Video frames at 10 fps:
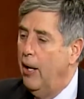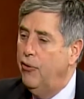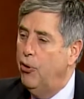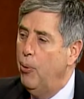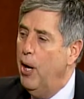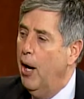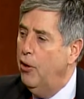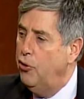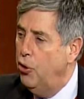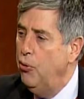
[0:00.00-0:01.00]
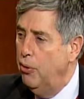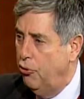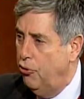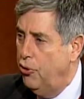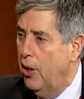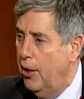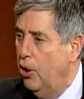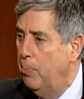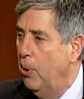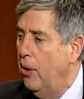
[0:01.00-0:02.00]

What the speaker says: So we hired tutors to try and help her.